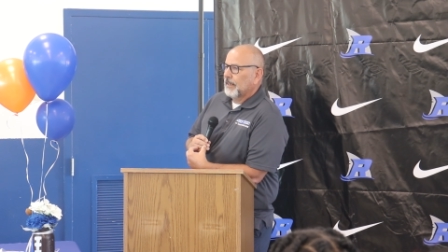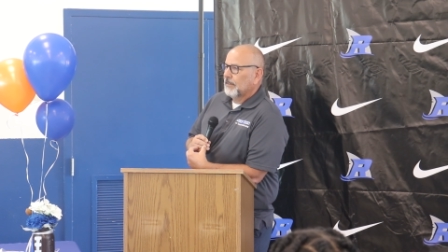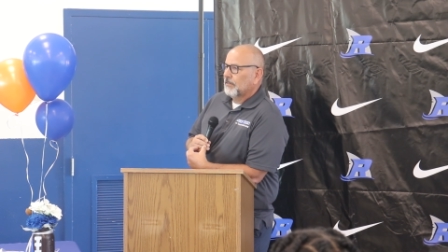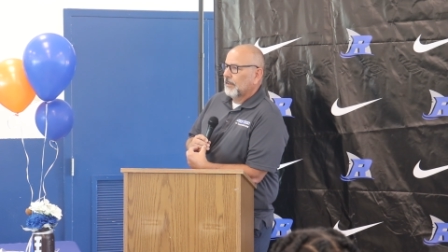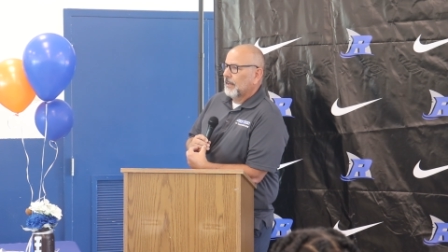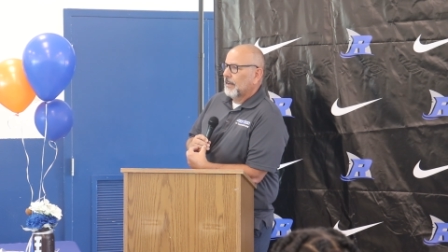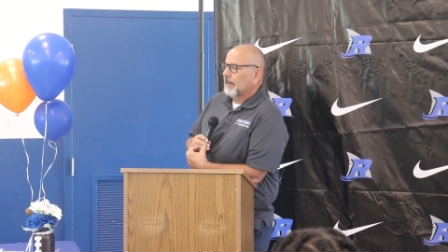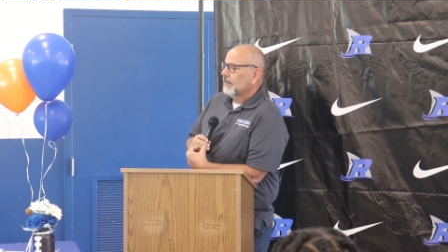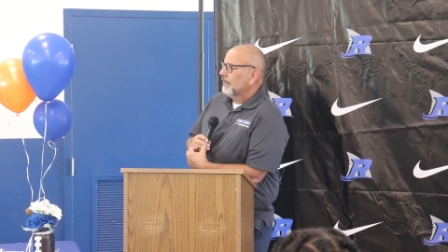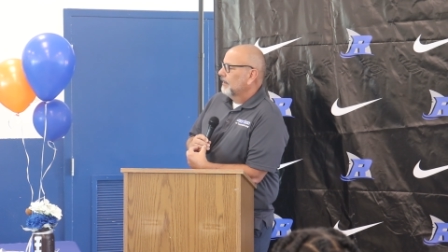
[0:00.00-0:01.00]
That is,
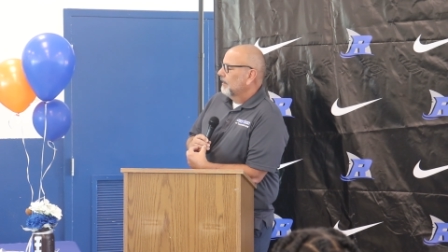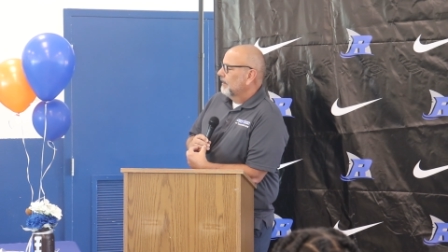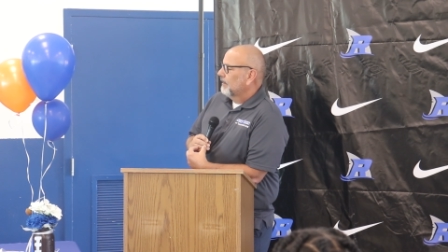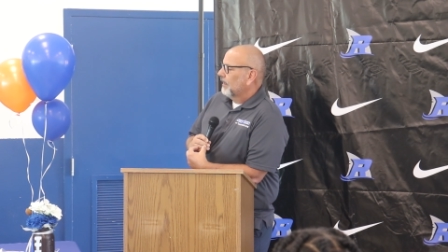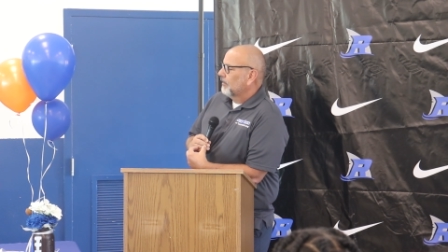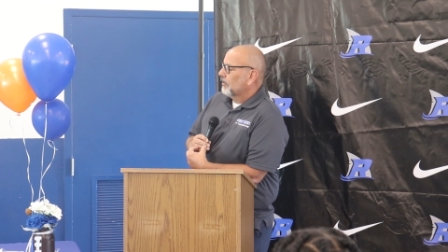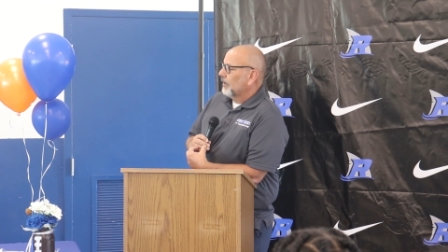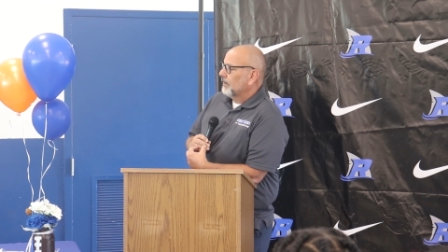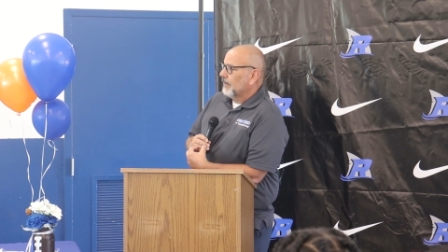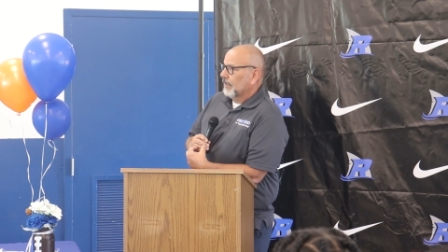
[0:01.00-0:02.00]
uh, that is a
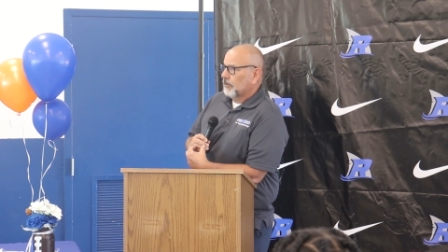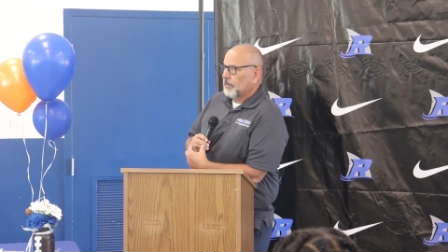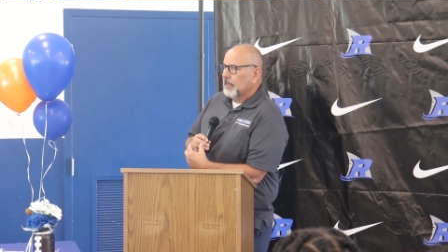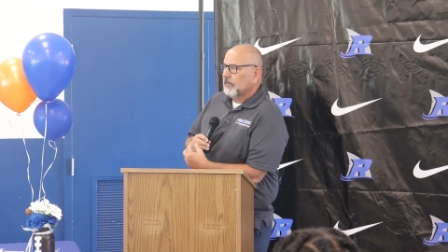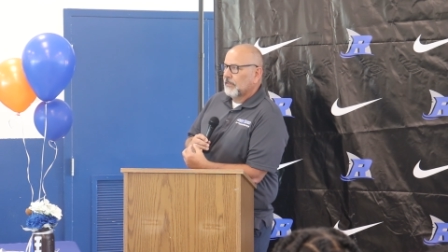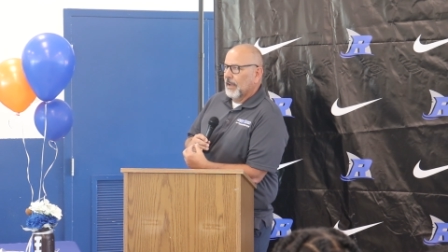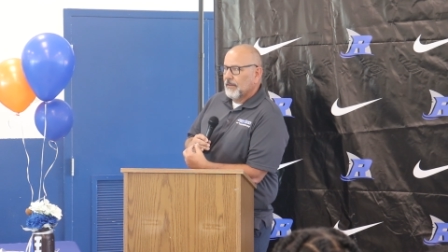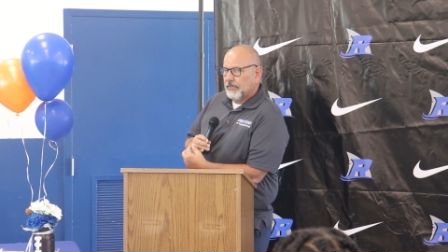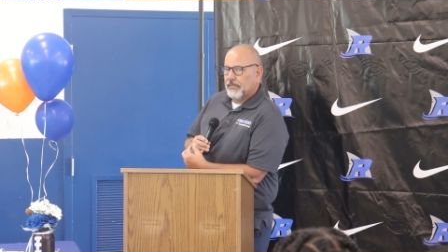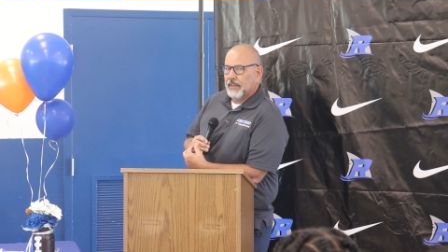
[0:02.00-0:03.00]
great thing. It's been a
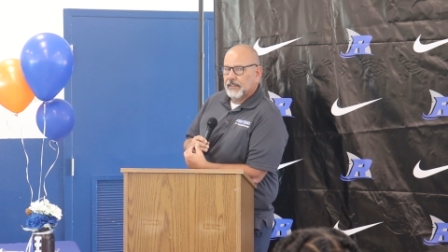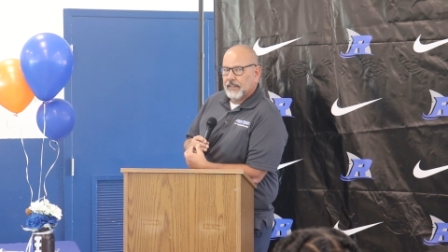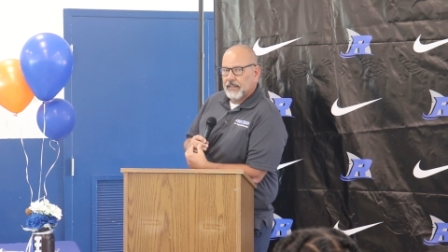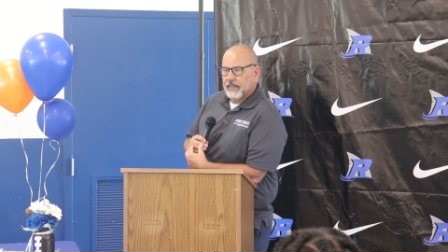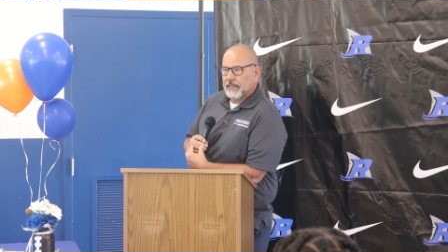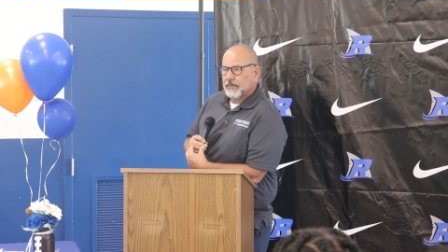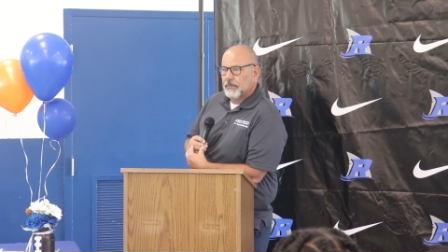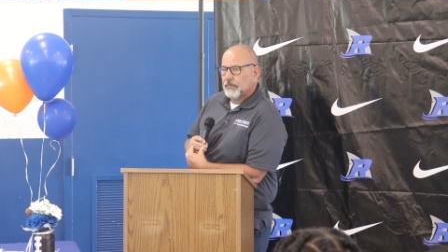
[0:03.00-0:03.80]
tough thing lately.